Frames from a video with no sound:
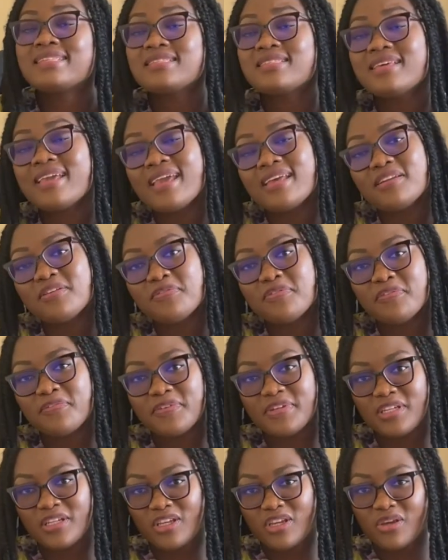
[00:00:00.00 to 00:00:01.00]
is the end of the
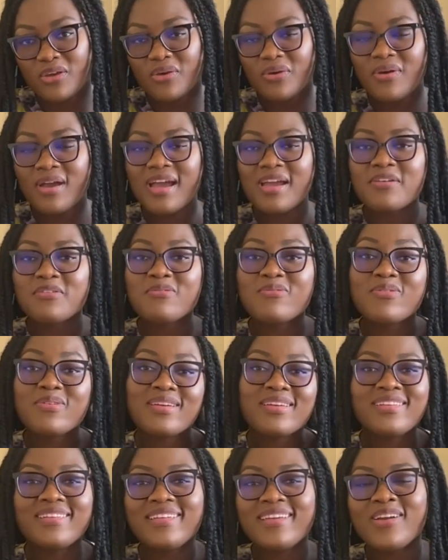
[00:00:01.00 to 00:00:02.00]
video. I
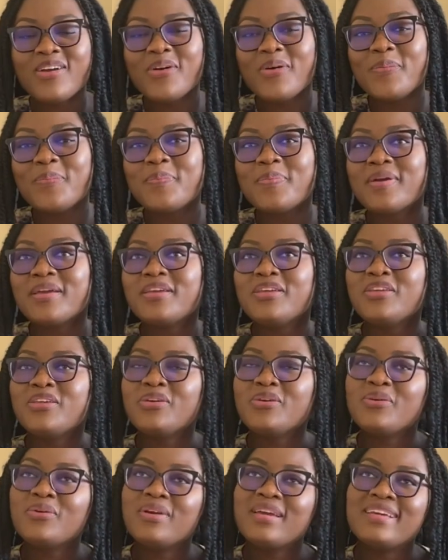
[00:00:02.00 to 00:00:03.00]
really hope
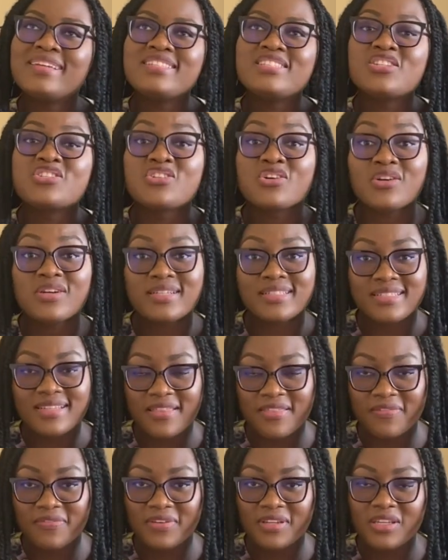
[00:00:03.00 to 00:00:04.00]
you enjoyed
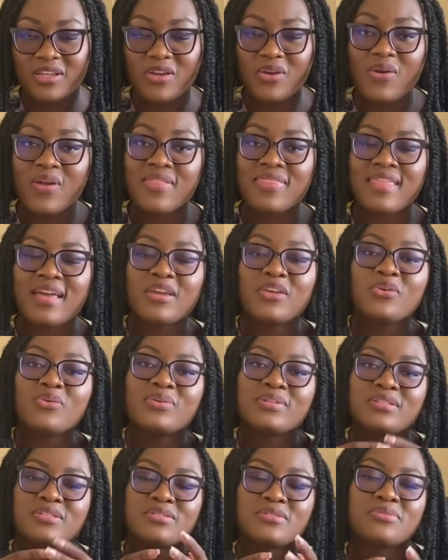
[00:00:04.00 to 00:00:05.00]
the video and that you
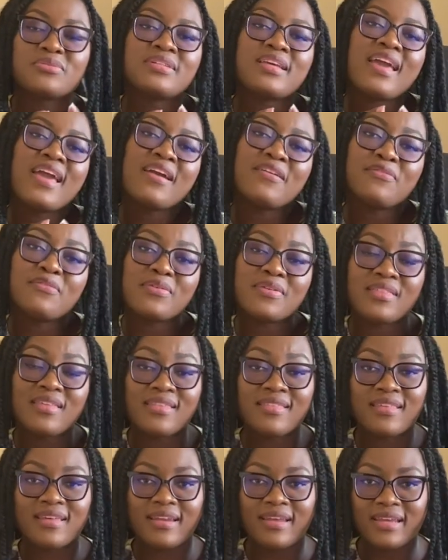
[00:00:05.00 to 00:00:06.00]
understood
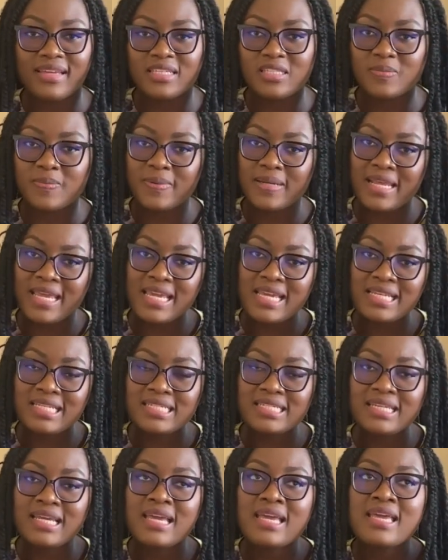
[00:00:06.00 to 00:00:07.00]
everything that I
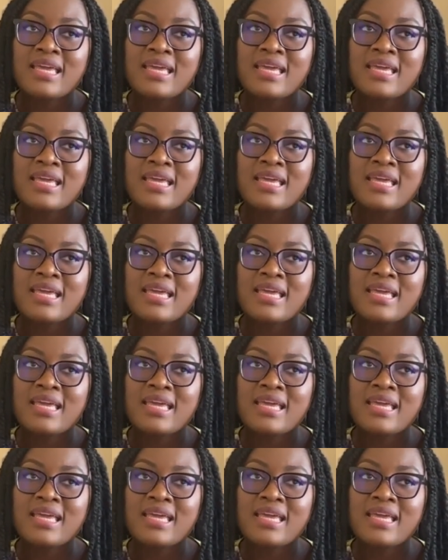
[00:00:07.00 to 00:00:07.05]
explained.